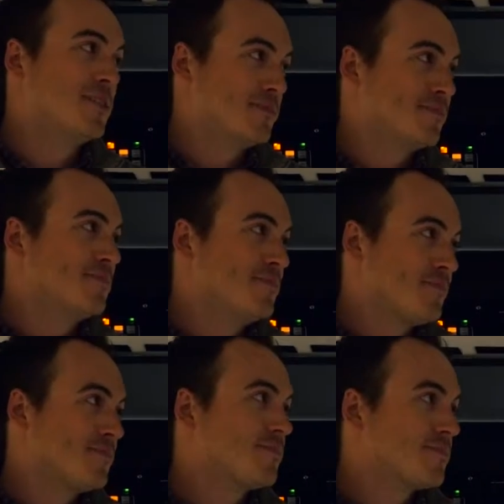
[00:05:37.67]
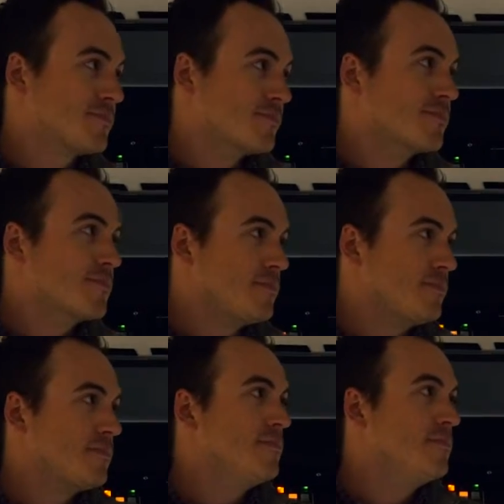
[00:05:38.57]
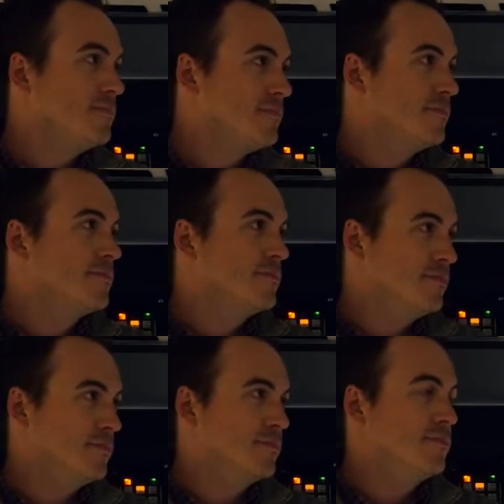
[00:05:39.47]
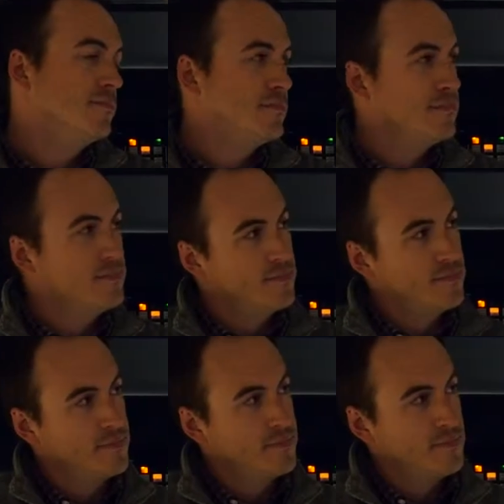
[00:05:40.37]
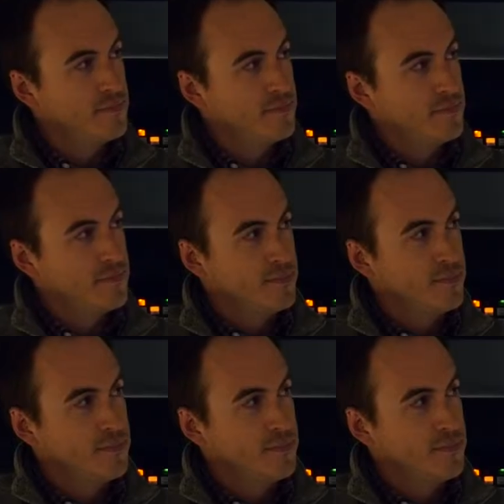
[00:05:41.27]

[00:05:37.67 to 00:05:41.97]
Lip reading: [no speech]